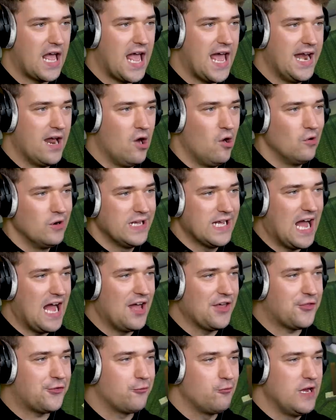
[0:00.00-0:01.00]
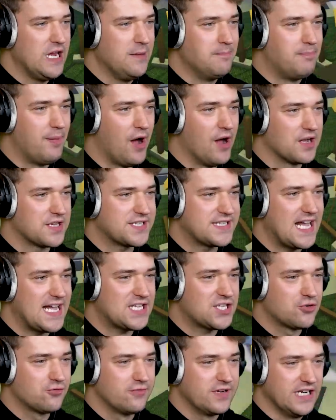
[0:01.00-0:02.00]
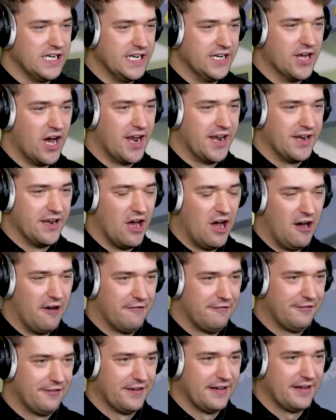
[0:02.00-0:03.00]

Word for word: And I only got three bucks. That's really not enough.